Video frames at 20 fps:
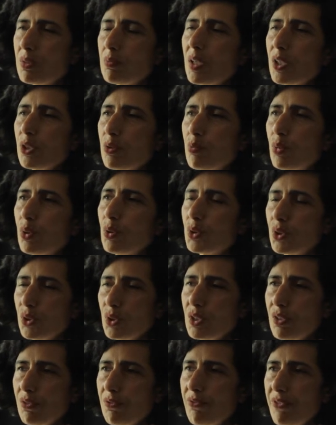much more
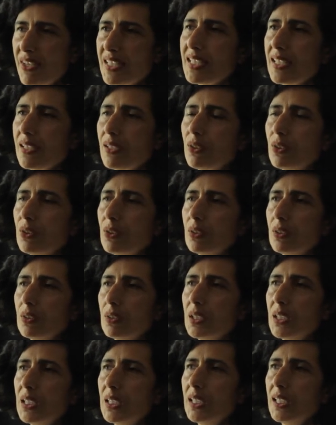sort of
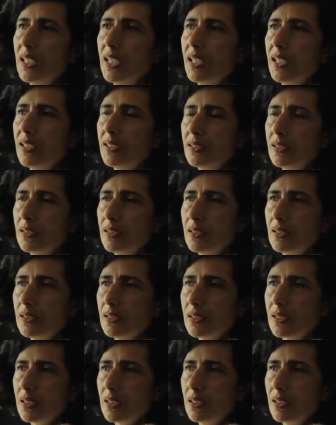physical
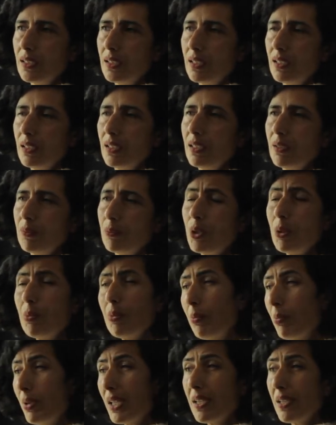and
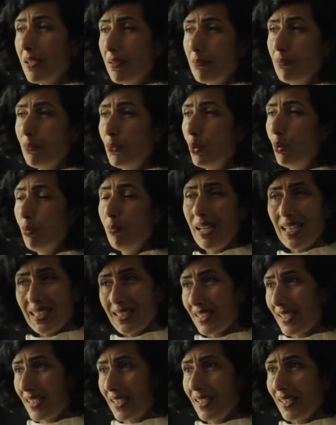probably more
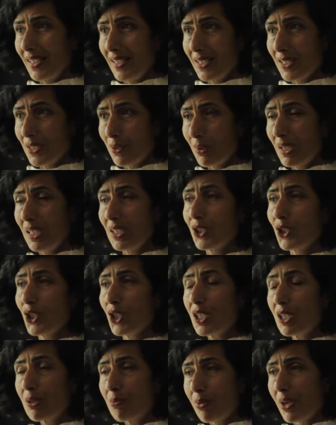masculine as well,
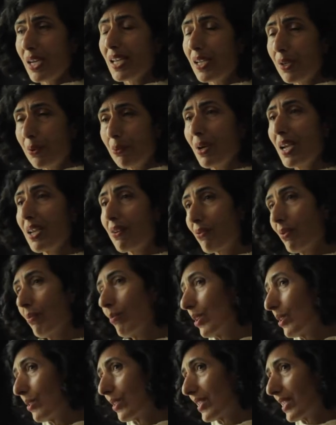just to break away from
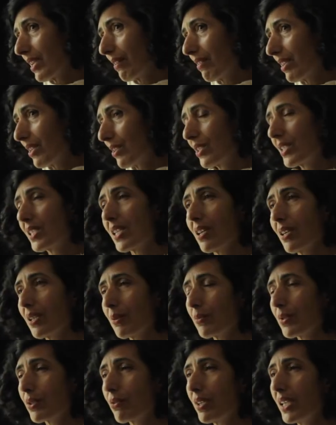those
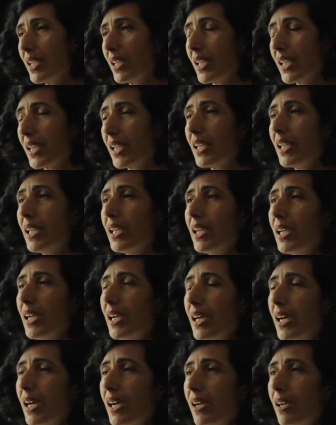stereotypes, really.
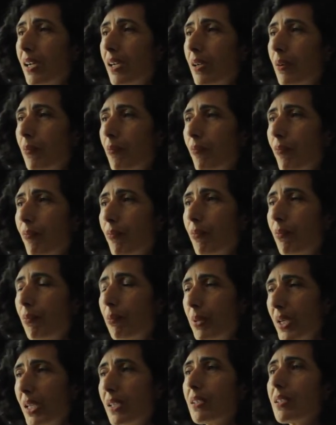Um,
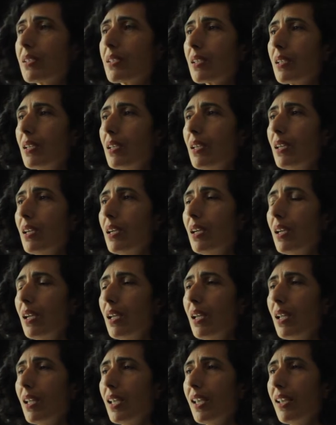but
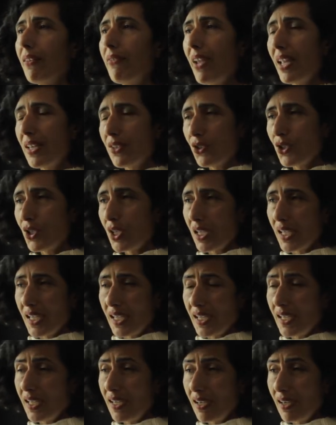
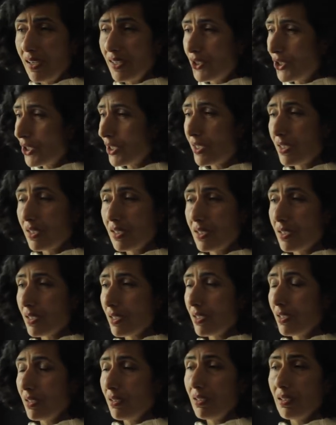eventually, I just
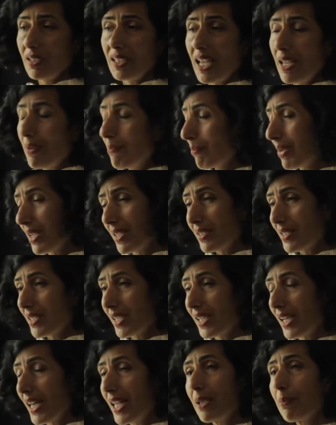came back to clay